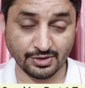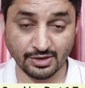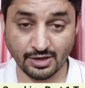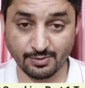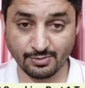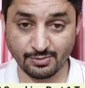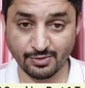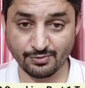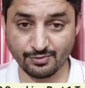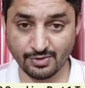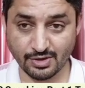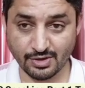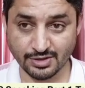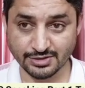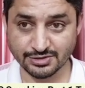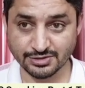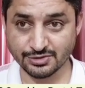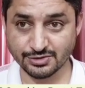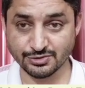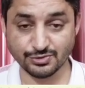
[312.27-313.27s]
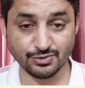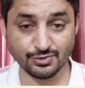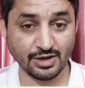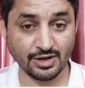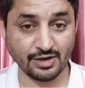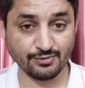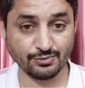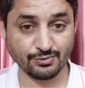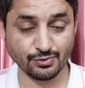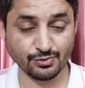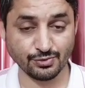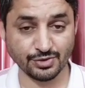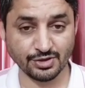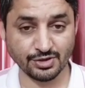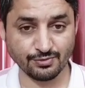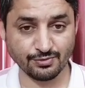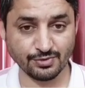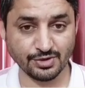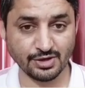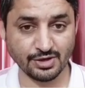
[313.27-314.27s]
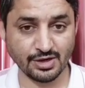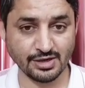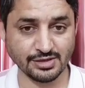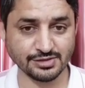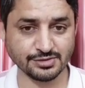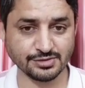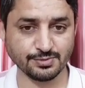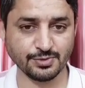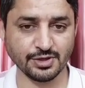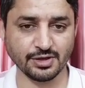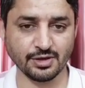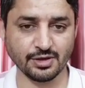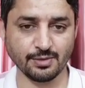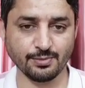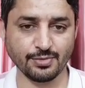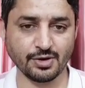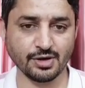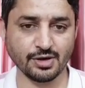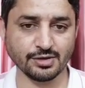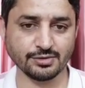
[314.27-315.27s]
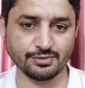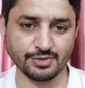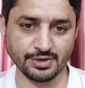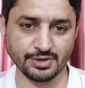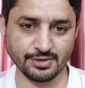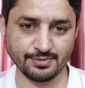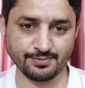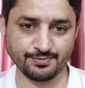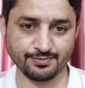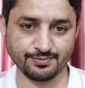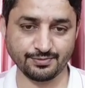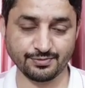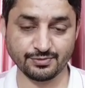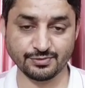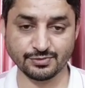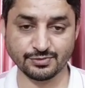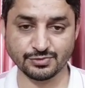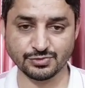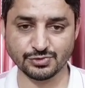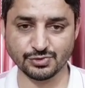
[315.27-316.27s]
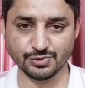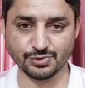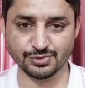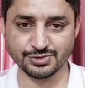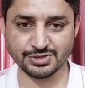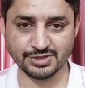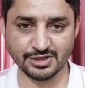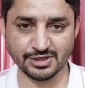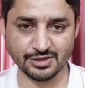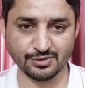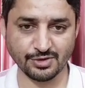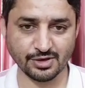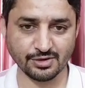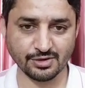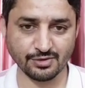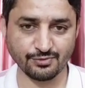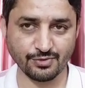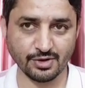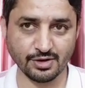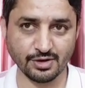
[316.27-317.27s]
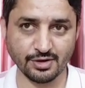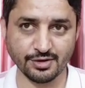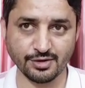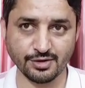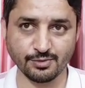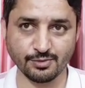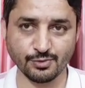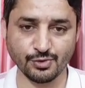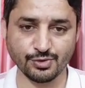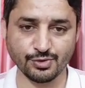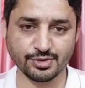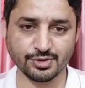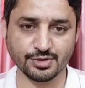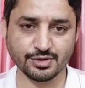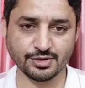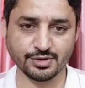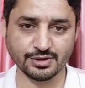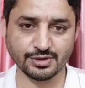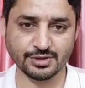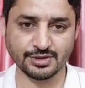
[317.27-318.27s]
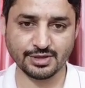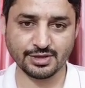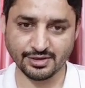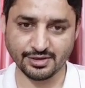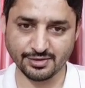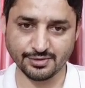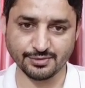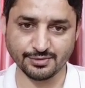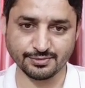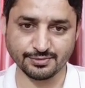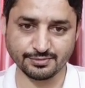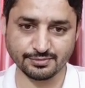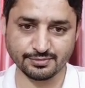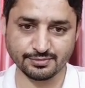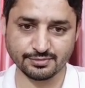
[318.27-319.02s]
type of answers you have to give in IELTS speaking part 3. So stay connected for learning more. Thank you.